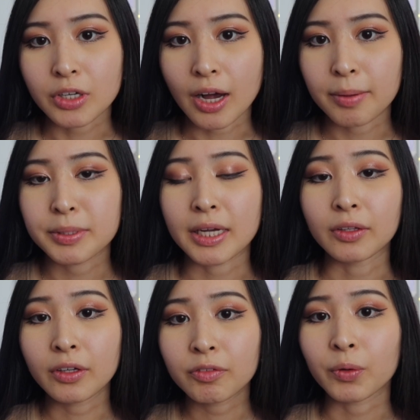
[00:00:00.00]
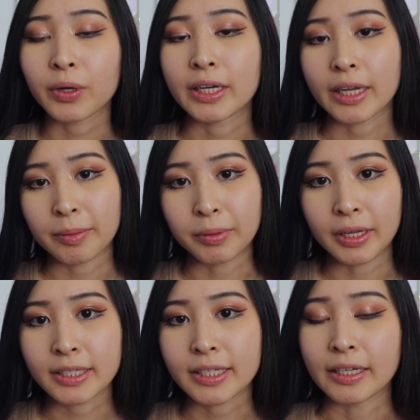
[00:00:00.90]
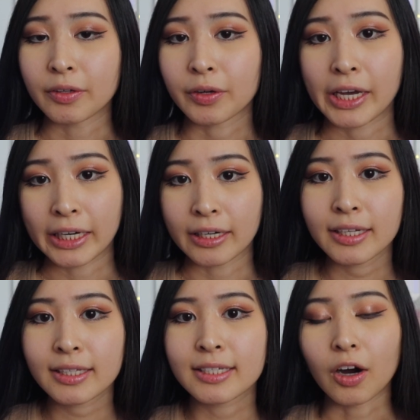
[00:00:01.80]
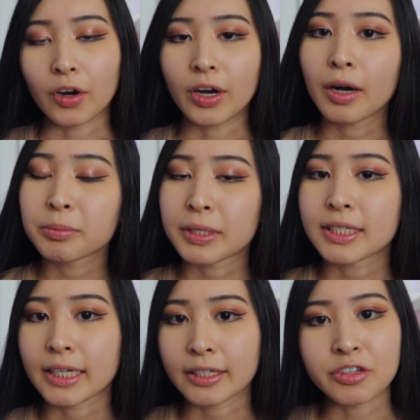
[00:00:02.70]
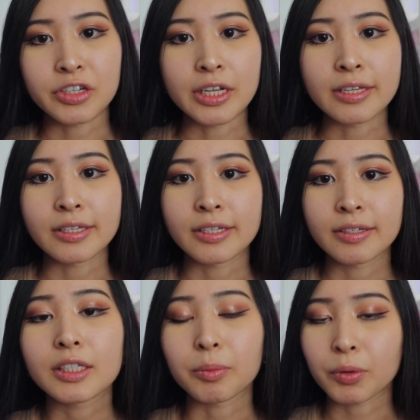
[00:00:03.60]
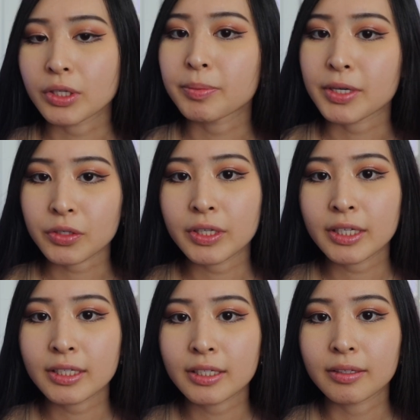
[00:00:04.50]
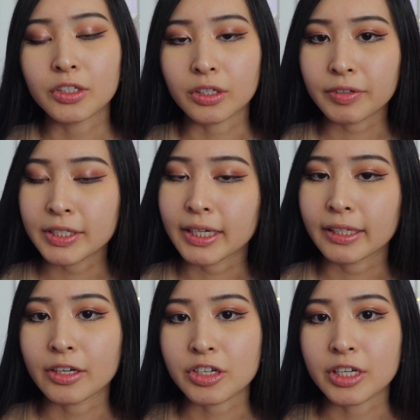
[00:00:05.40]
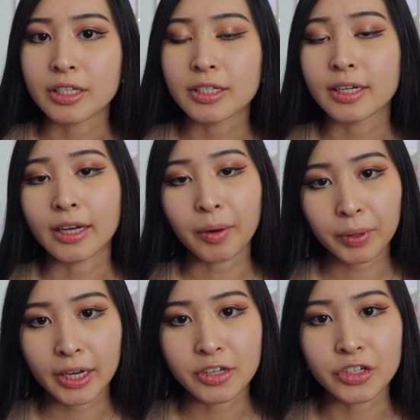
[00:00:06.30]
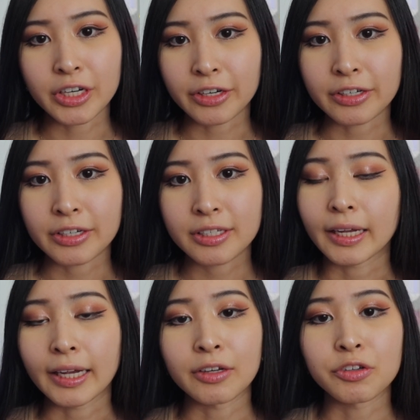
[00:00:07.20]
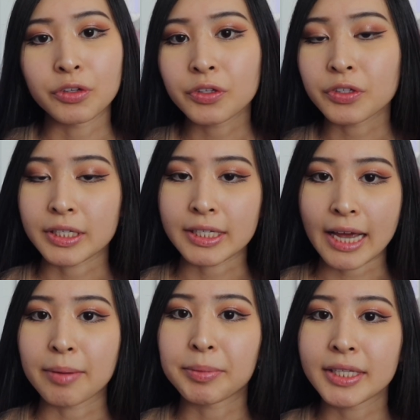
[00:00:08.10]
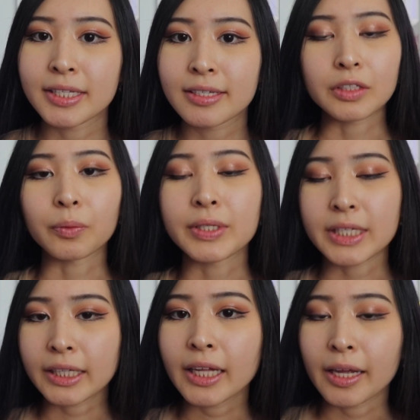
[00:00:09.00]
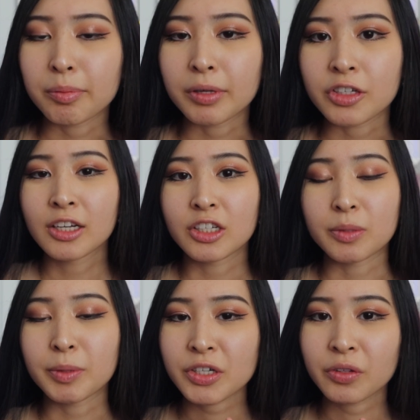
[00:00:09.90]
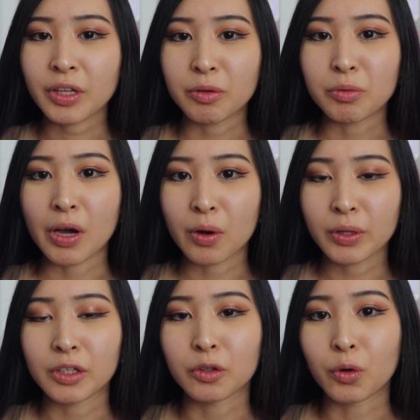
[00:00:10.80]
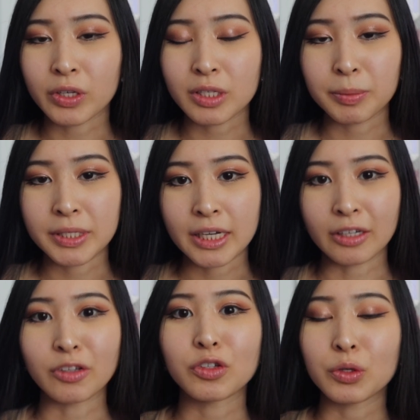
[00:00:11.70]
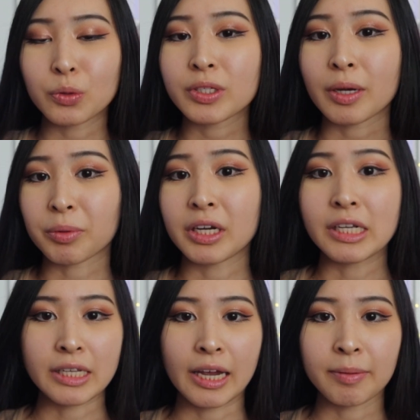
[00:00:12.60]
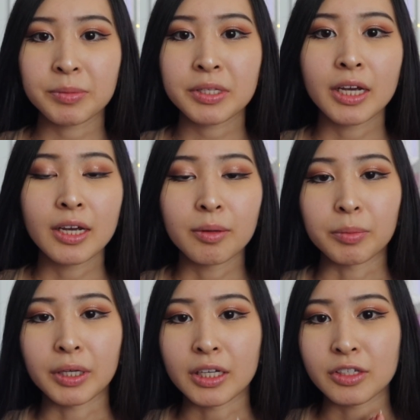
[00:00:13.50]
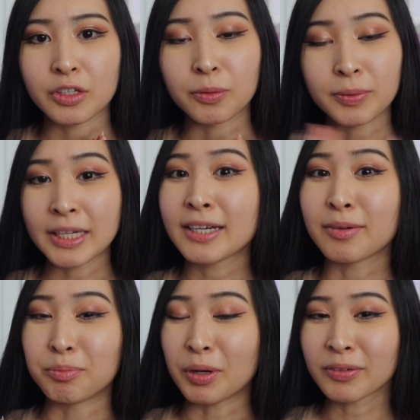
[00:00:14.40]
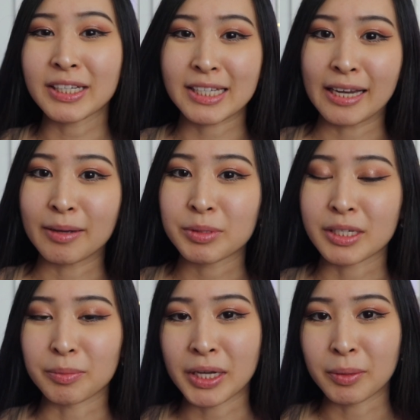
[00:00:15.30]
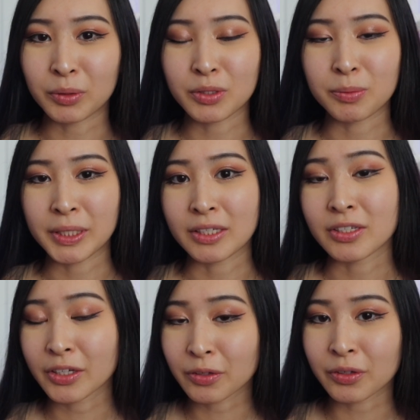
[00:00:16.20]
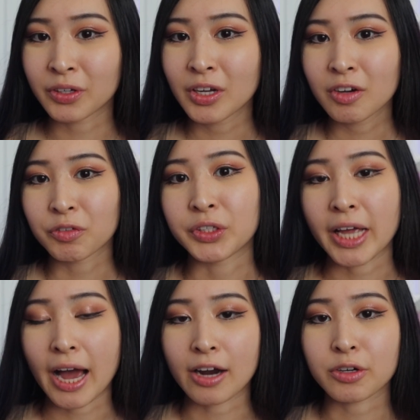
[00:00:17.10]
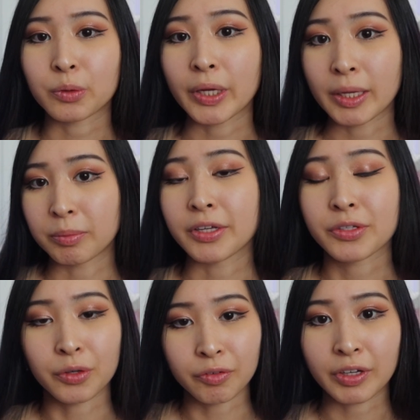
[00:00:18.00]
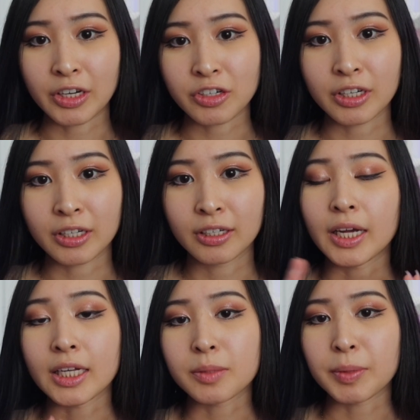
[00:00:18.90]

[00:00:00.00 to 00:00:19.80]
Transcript: jobs that look for an A Plus in their candidates are help desk technicians, support specialists, service technicians, network engineers, and junior sysadmins. So when taking the A+, plus, just make sure that you know that you're going to be taking two separate exams because you need both exams to be able to be considered for the actual A+, plus certification. And it's